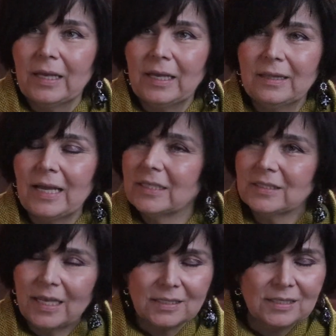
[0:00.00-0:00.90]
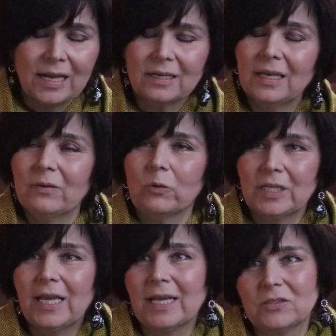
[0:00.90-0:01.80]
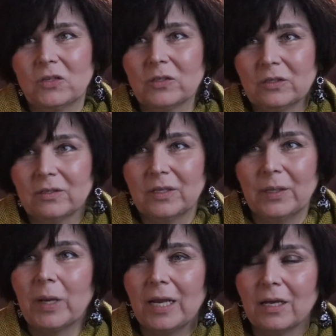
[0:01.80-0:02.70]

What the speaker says: And that is exactly what he has done in my